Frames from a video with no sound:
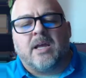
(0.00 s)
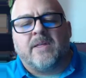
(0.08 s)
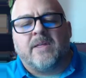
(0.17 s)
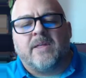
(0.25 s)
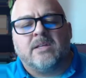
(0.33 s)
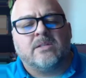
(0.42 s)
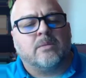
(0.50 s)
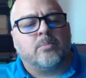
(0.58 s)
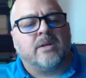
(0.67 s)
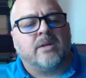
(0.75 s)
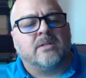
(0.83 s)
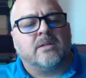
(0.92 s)
I think he's the
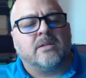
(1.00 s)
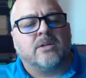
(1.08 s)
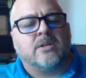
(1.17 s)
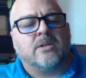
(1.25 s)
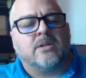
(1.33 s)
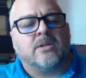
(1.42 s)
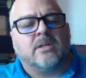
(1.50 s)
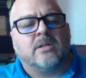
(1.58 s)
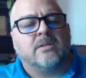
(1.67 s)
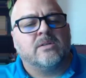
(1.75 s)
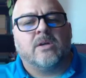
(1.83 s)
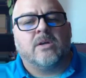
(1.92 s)
president, actually.
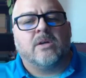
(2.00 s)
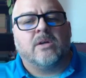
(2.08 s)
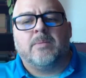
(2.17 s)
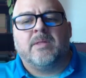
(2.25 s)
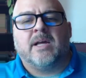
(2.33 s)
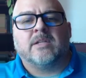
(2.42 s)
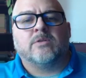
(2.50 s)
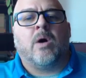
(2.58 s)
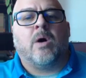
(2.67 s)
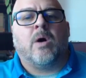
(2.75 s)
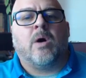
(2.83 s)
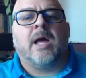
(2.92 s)
So maybe that's
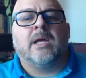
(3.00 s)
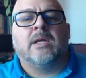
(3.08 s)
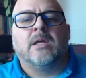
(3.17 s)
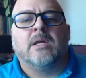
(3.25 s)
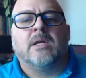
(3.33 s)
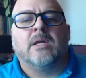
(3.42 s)
why.